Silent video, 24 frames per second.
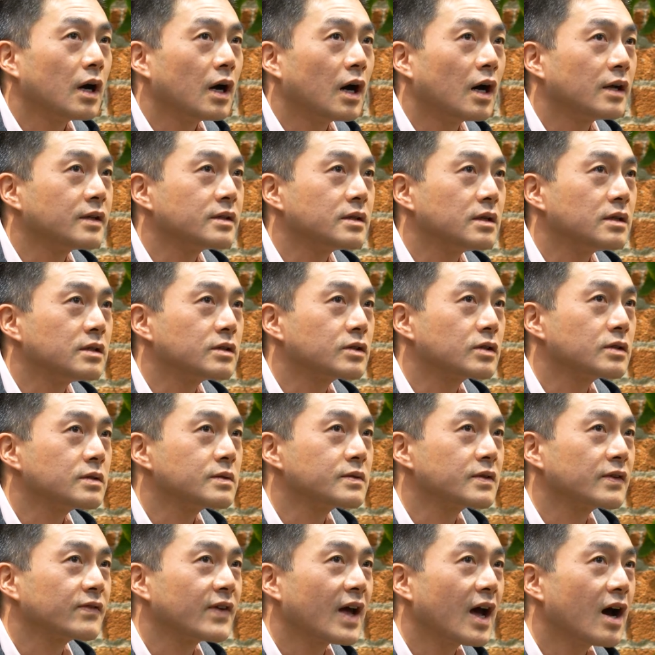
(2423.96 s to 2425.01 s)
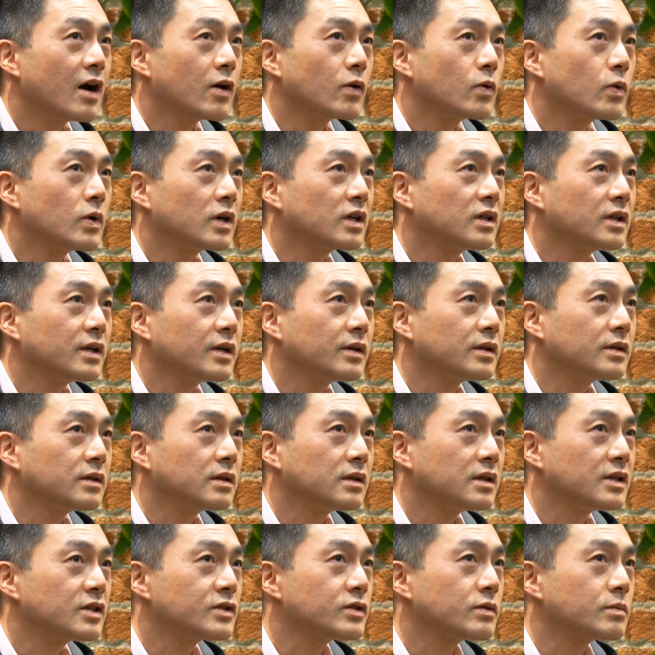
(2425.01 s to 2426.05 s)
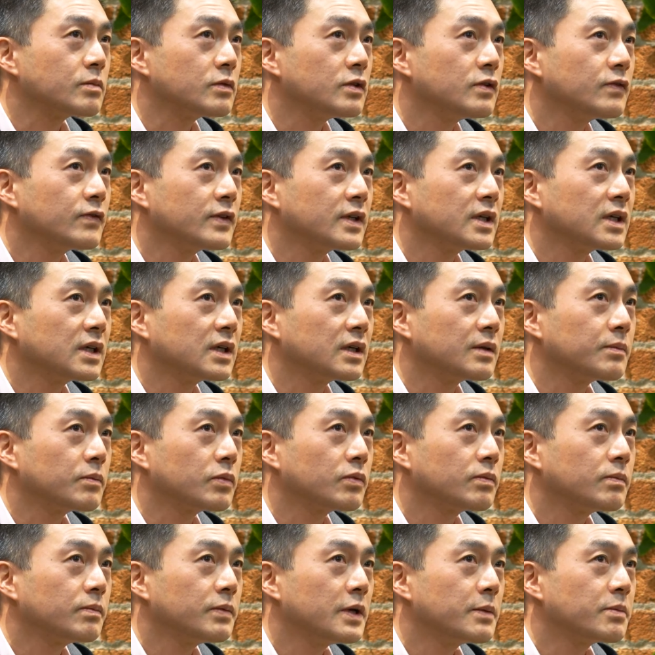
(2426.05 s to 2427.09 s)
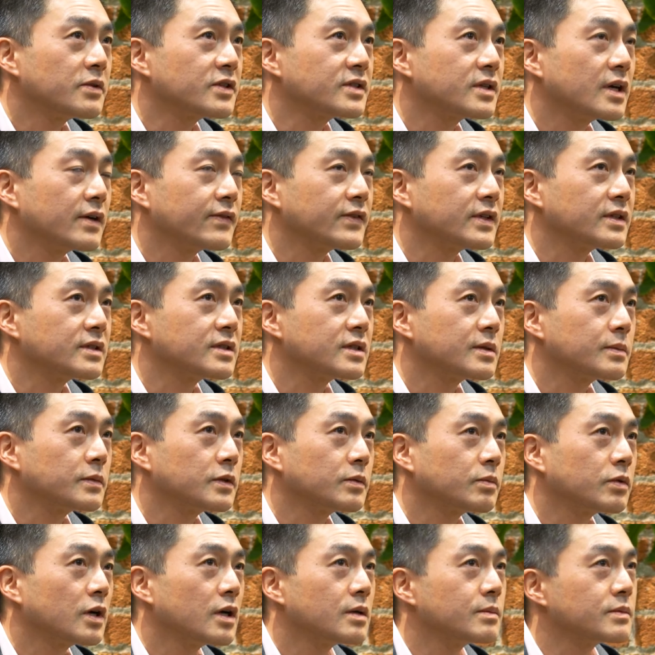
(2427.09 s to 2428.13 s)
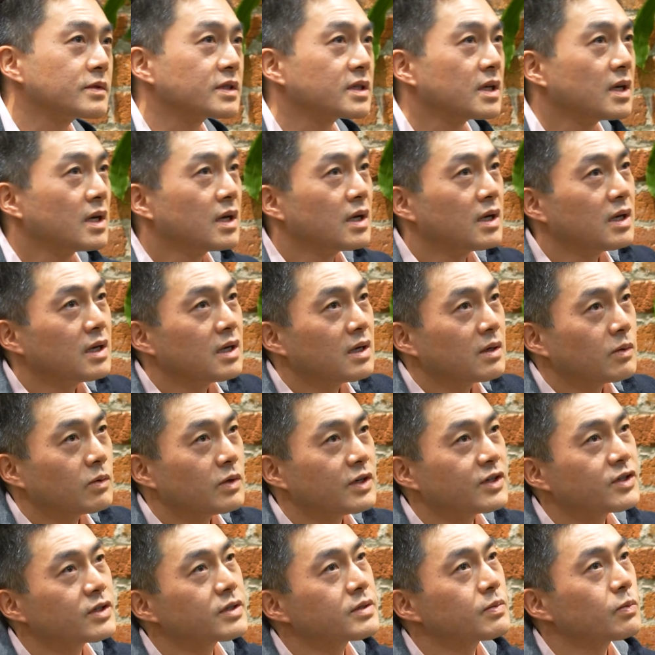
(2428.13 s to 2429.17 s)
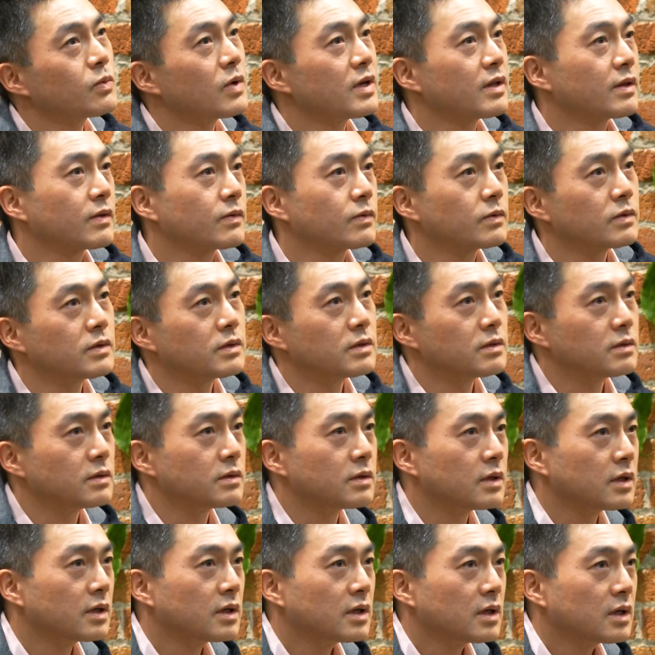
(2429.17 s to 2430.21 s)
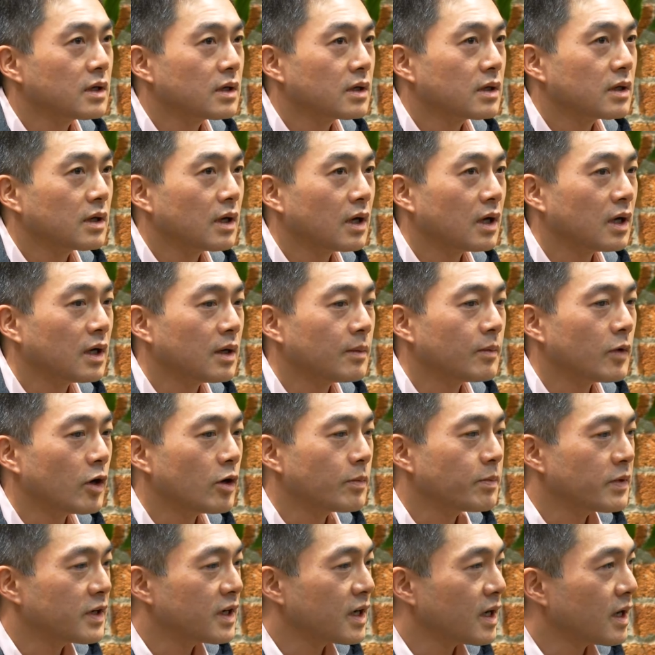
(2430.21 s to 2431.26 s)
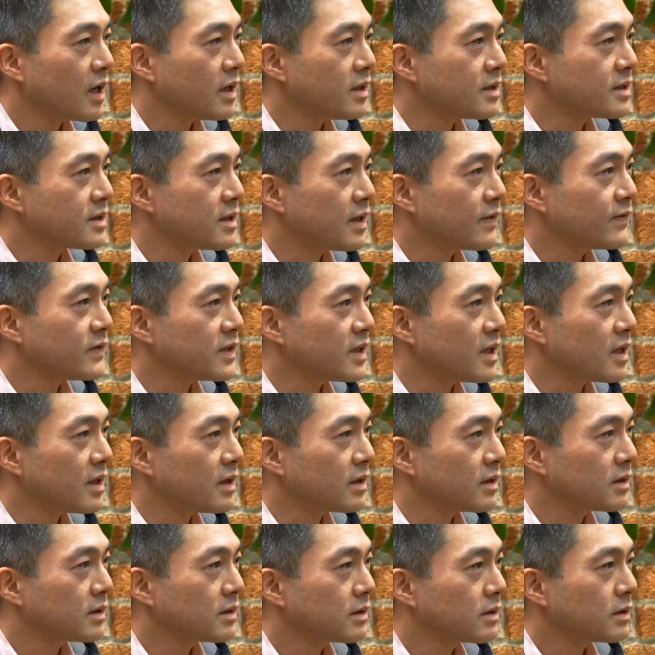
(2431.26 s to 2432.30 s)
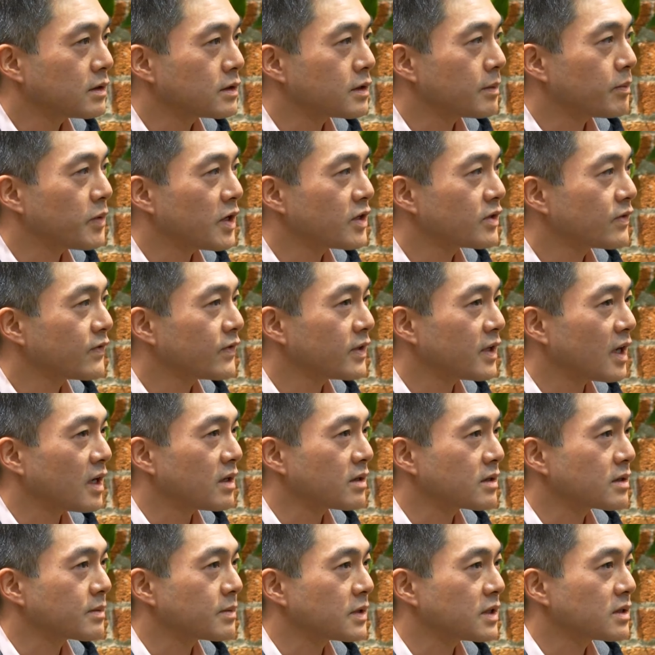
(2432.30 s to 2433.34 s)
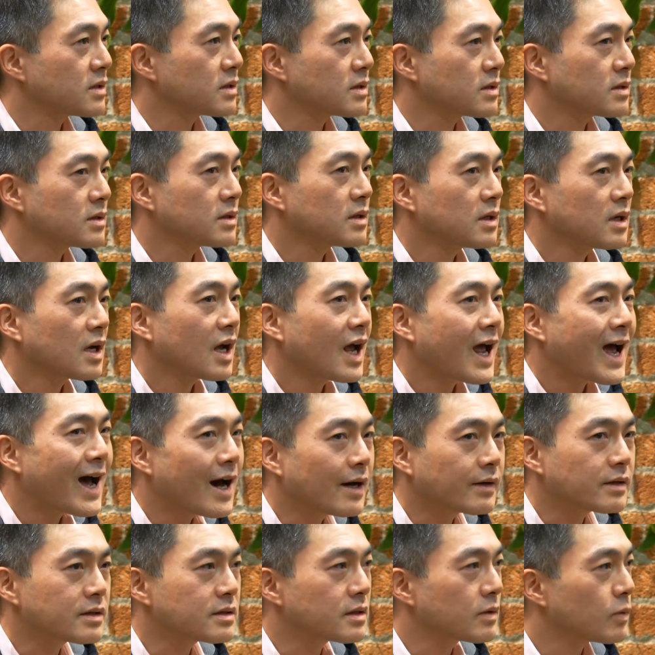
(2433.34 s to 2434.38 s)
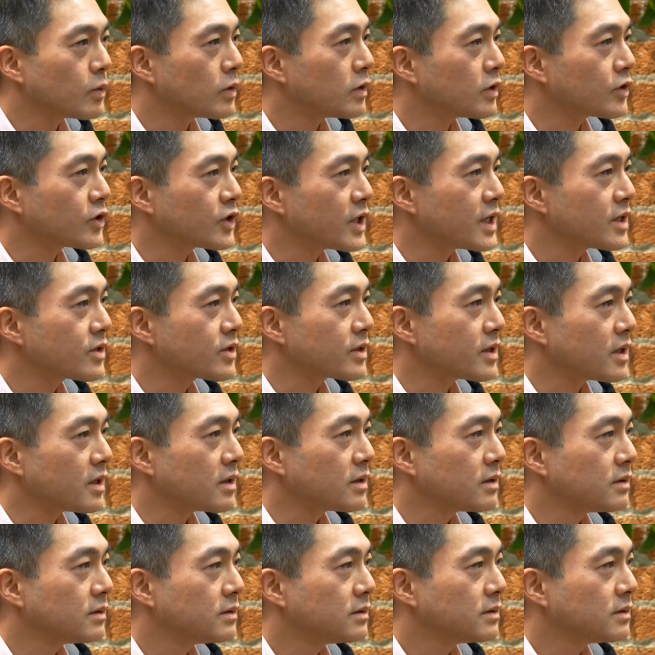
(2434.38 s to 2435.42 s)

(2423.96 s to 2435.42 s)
on in terms of how quickly things are moving and people solving similar problems, we just went through um, OpenAI's Dev Day. There's a bunch of announcements. How does the world change now?